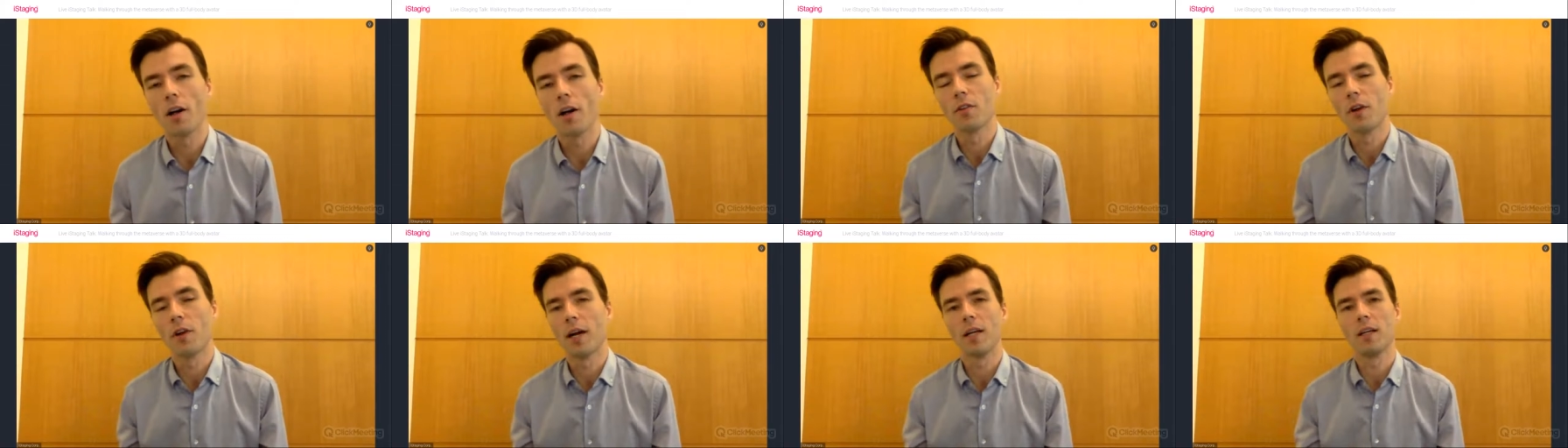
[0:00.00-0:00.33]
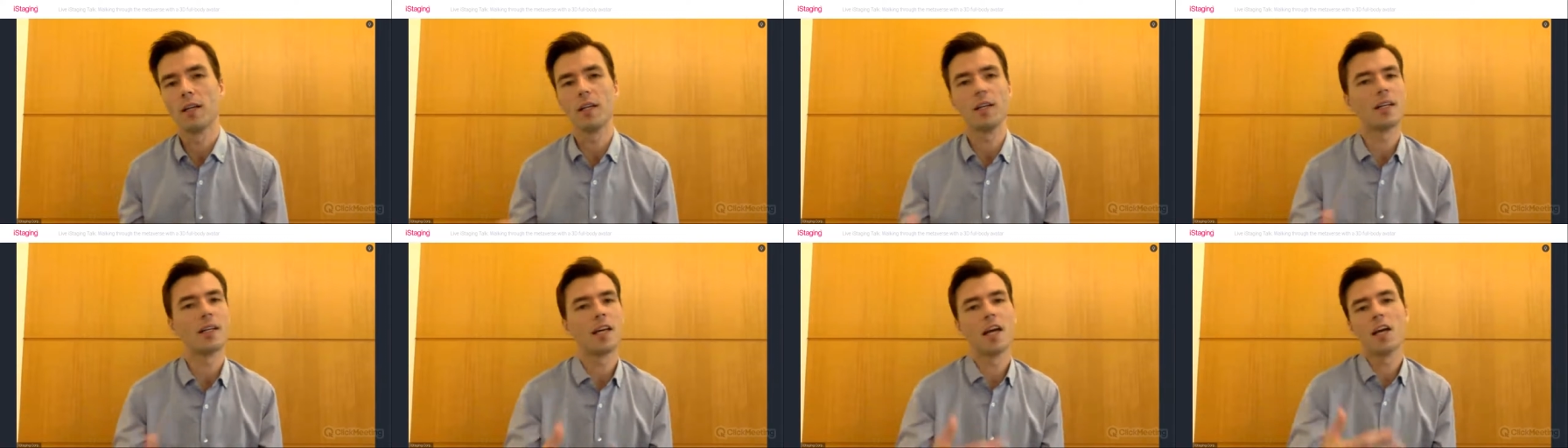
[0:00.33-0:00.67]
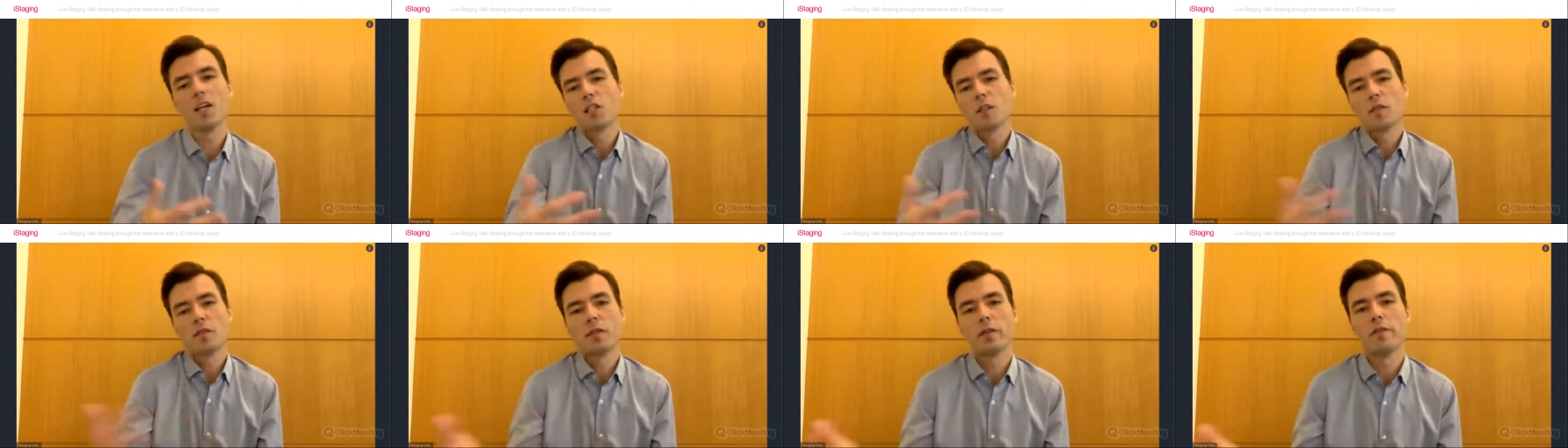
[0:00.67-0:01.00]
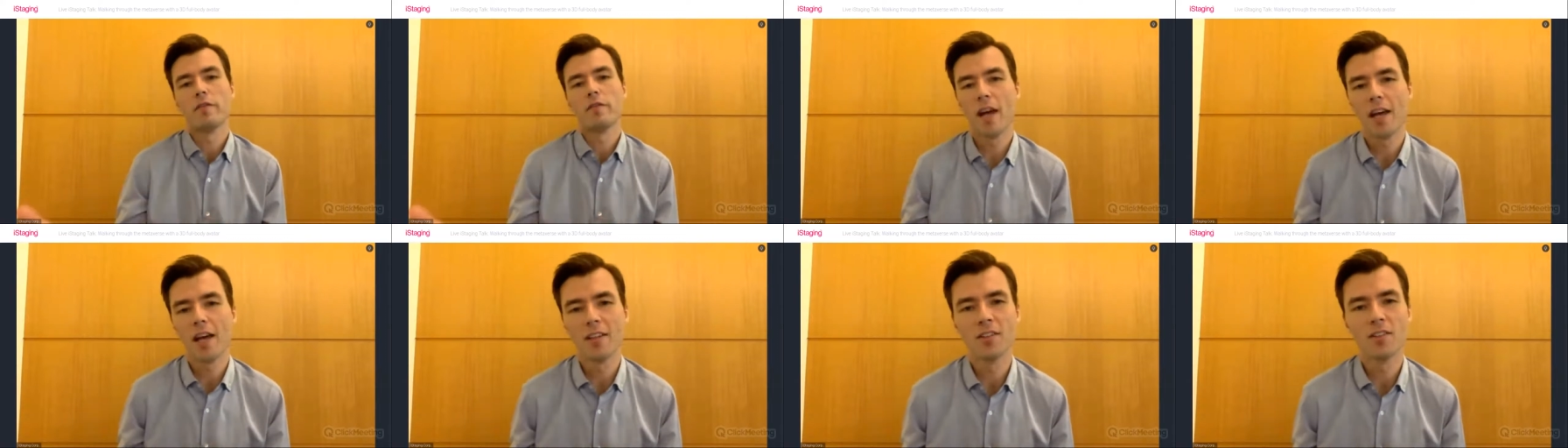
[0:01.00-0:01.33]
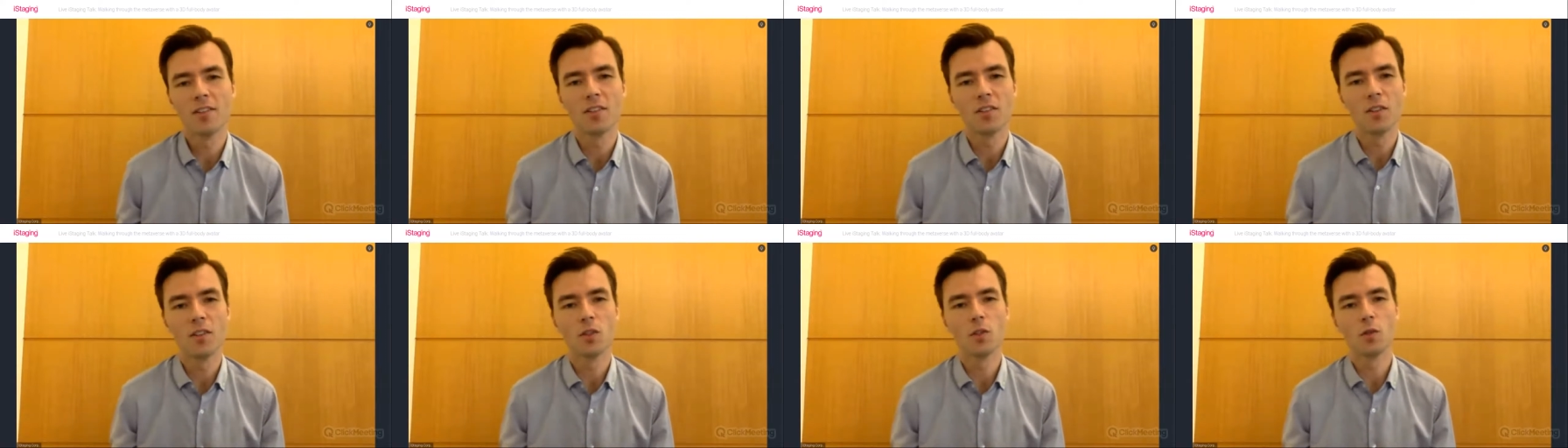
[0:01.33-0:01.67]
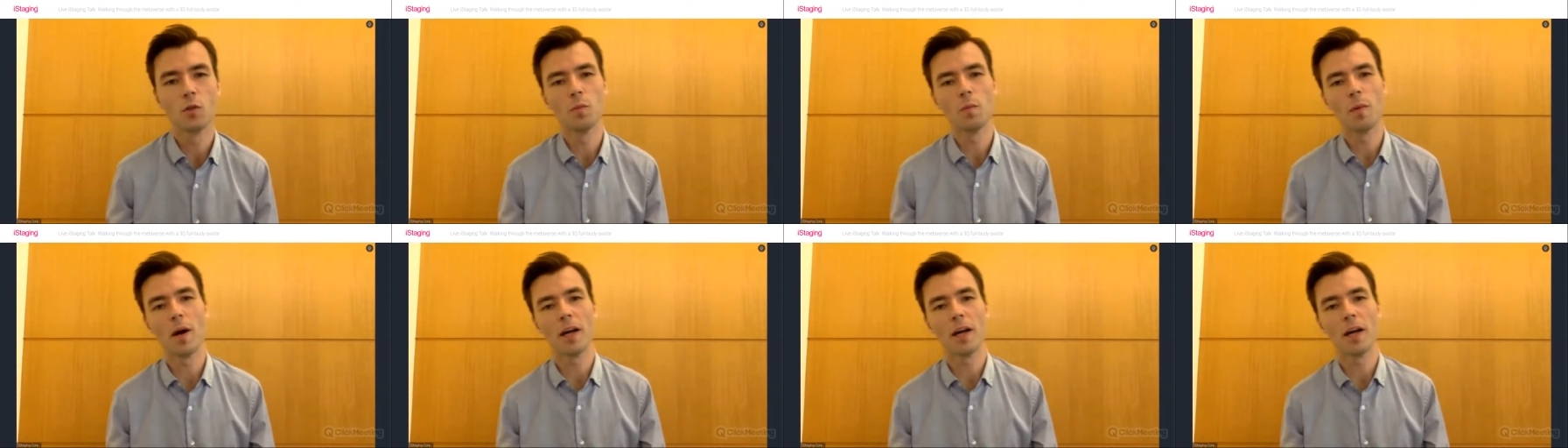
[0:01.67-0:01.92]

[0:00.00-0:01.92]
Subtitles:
right? In case of an event, you